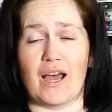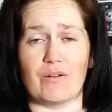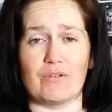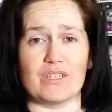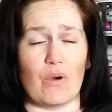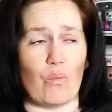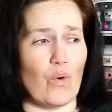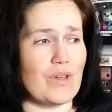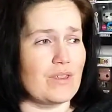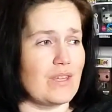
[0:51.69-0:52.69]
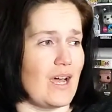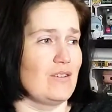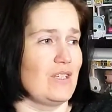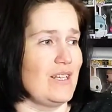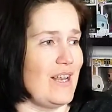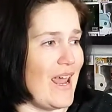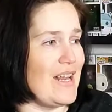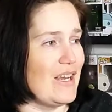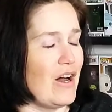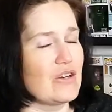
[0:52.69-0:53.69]
I was at
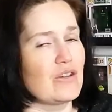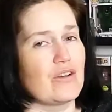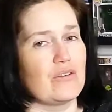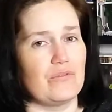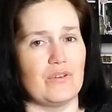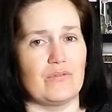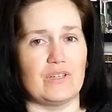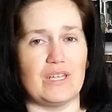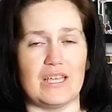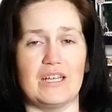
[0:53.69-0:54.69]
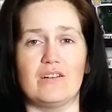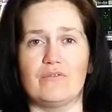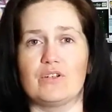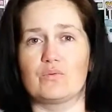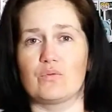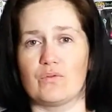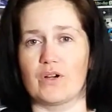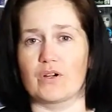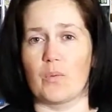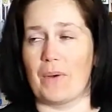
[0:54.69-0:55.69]
1,850 individual
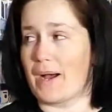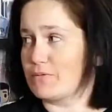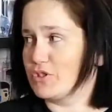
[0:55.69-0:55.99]
Funko Pops.